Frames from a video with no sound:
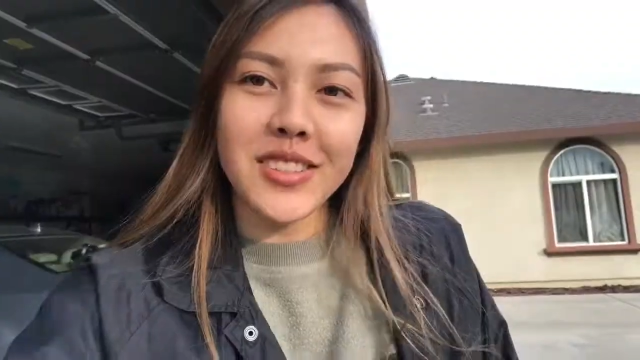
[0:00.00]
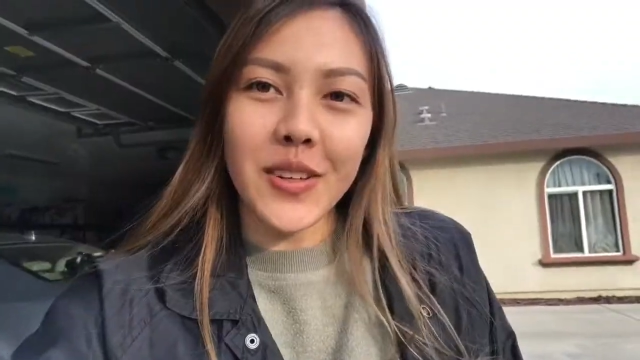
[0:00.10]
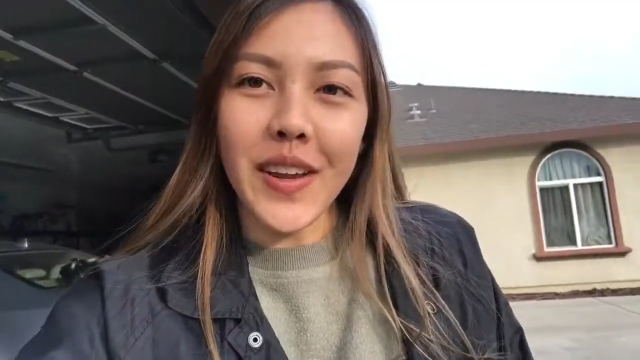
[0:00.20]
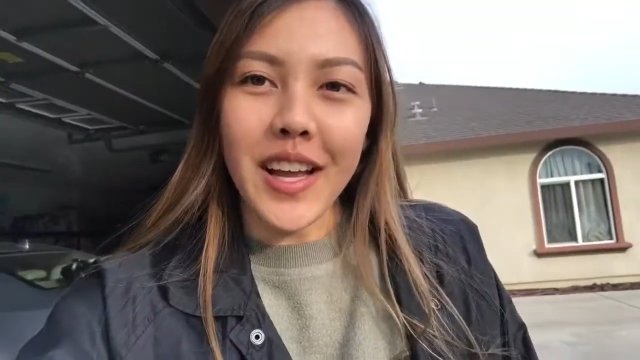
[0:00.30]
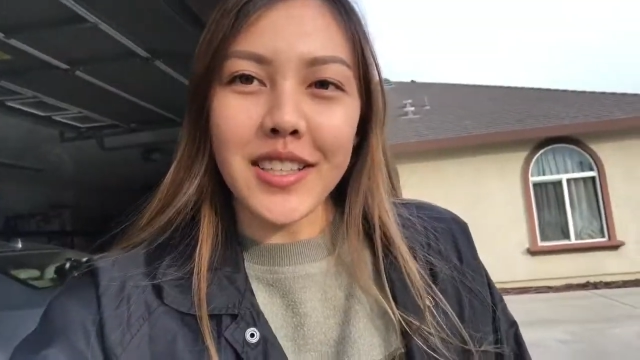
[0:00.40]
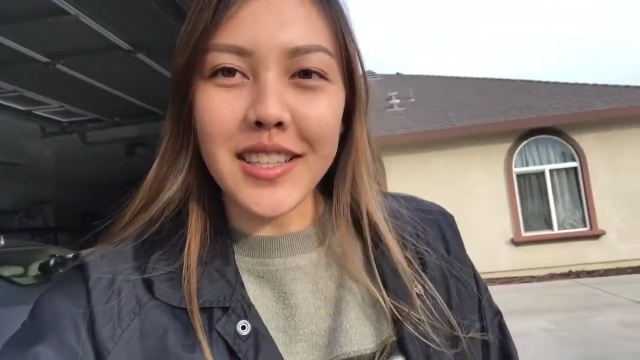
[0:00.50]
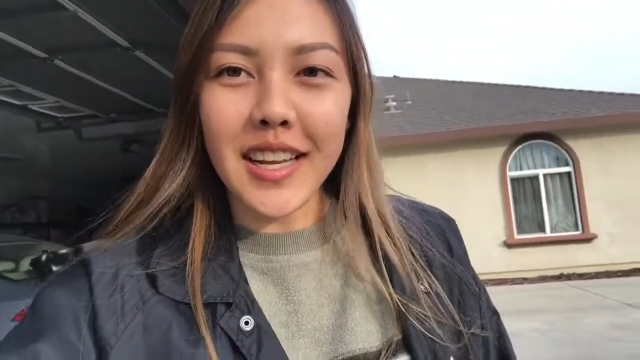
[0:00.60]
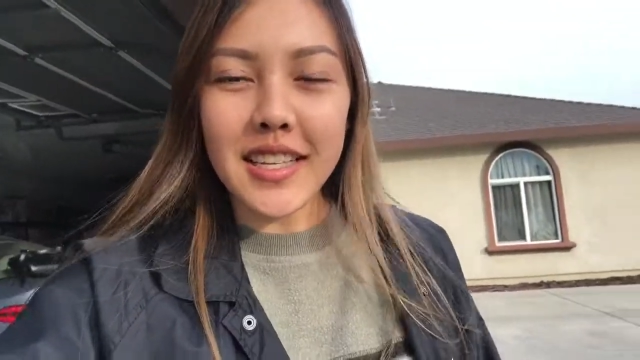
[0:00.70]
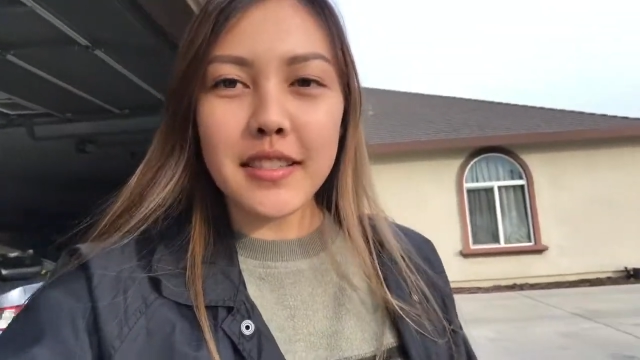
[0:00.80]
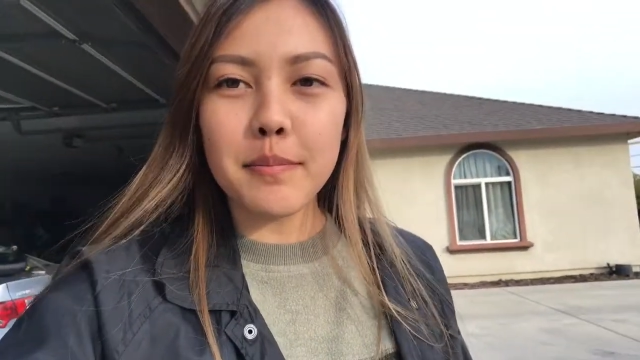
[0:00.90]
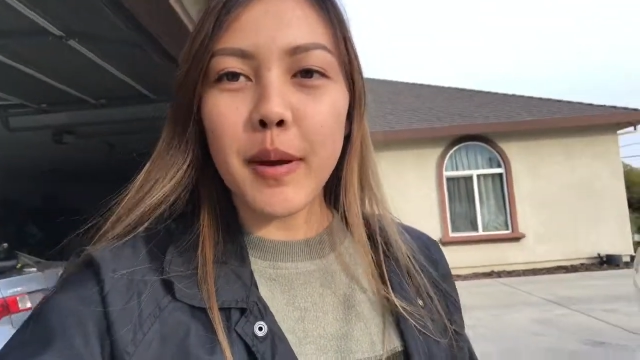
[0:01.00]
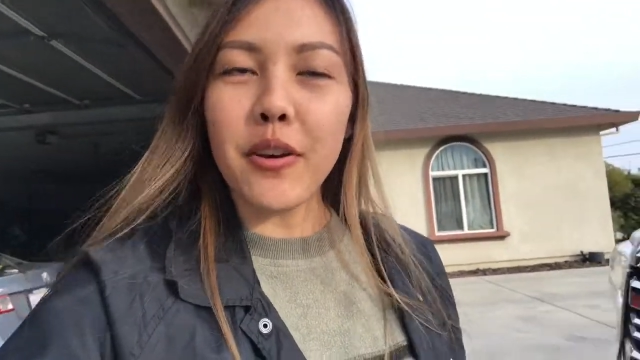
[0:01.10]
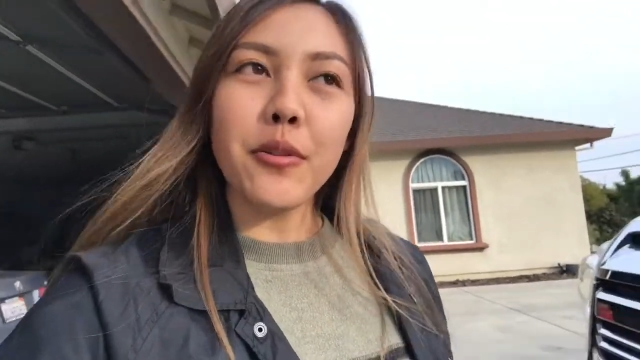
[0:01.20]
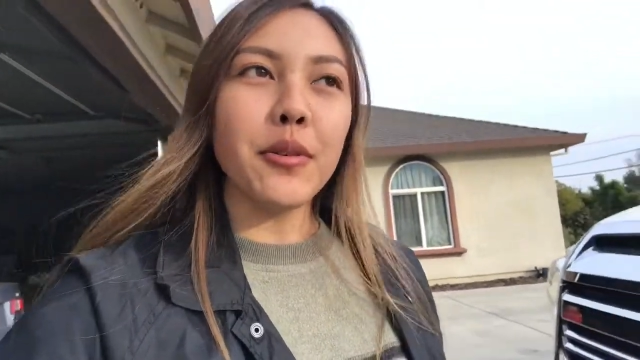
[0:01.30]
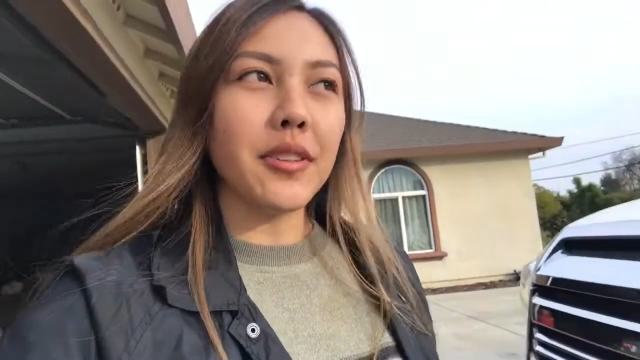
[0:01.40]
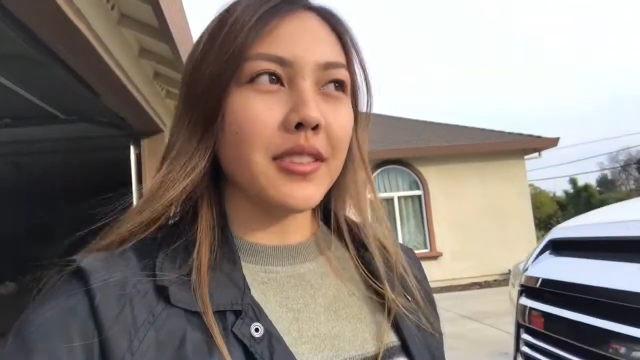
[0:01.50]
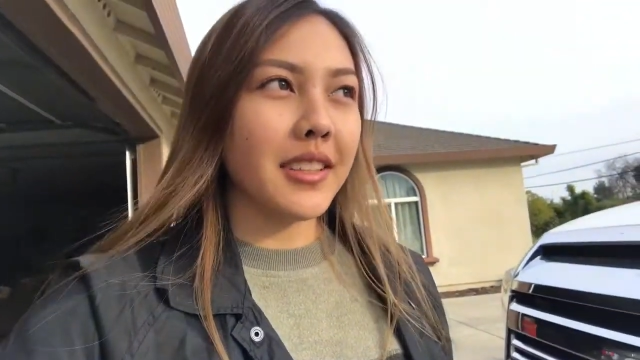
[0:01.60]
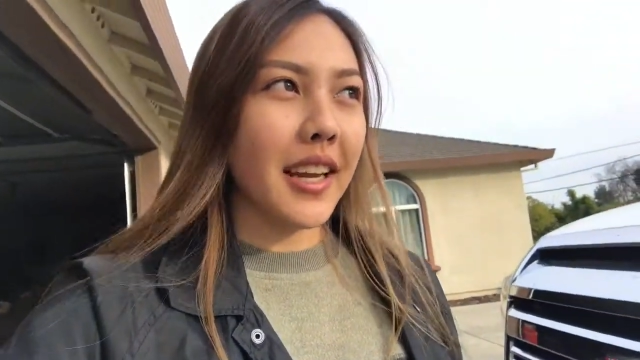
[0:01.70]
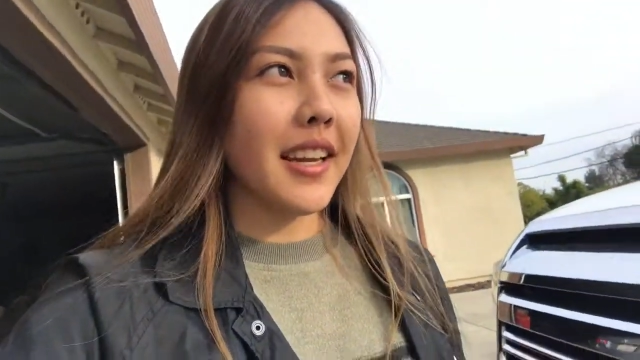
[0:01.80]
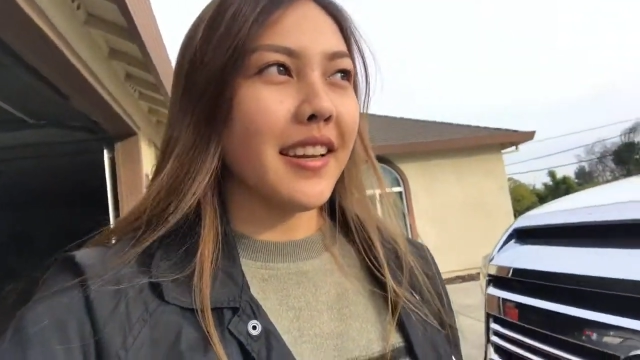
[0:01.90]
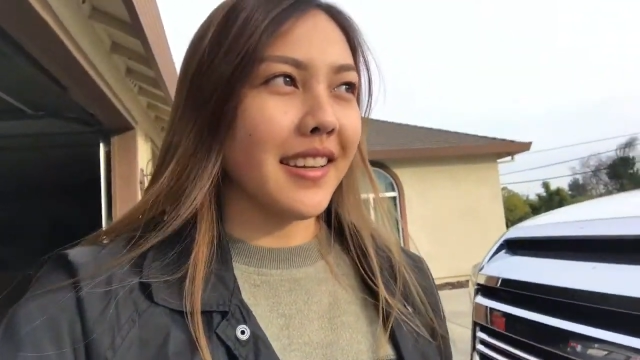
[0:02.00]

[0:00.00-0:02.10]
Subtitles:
So yeah, today's spirit day